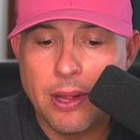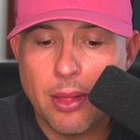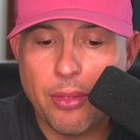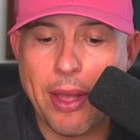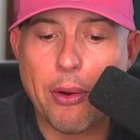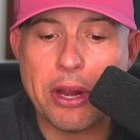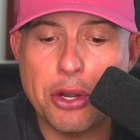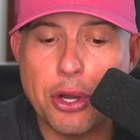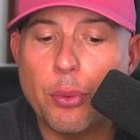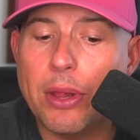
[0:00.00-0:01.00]
They are a
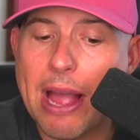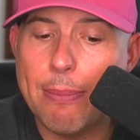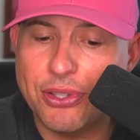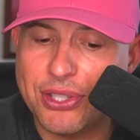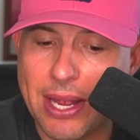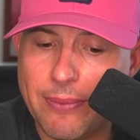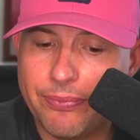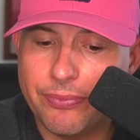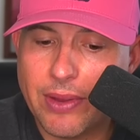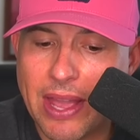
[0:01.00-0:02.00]
good, reliable set,
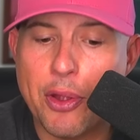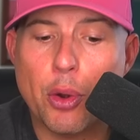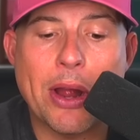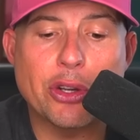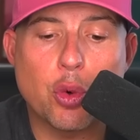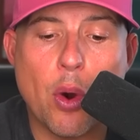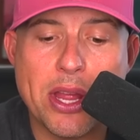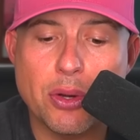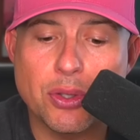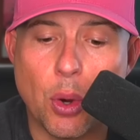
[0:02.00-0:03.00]
and they're around 20
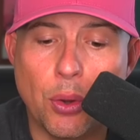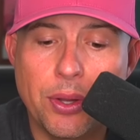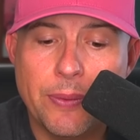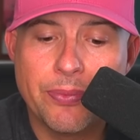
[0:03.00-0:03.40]
years old,